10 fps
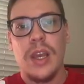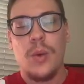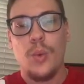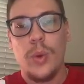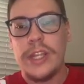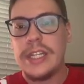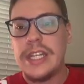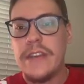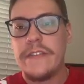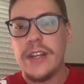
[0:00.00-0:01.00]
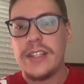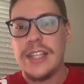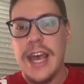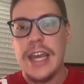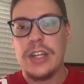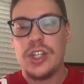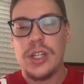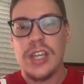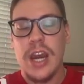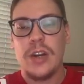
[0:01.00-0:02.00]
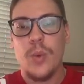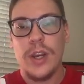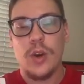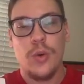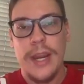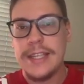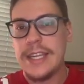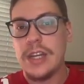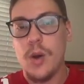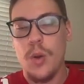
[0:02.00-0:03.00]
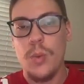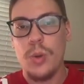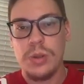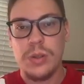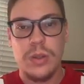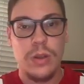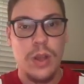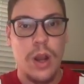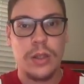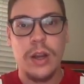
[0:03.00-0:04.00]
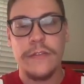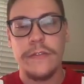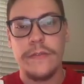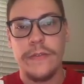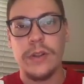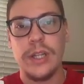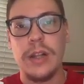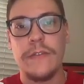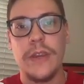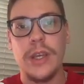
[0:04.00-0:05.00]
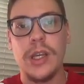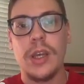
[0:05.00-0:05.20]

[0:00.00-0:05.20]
with a defense that just kind of went crazy and almost knocked off Philadelphia,